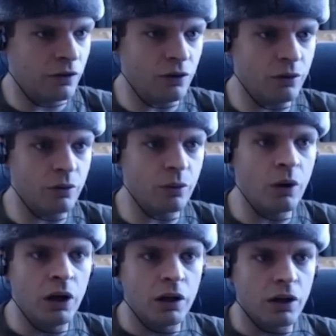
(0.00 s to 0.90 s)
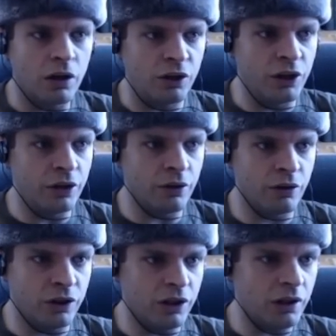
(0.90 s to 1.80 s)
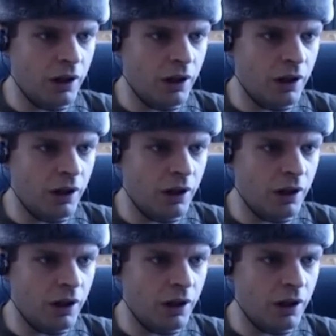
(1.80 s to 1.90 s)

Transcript: to clear the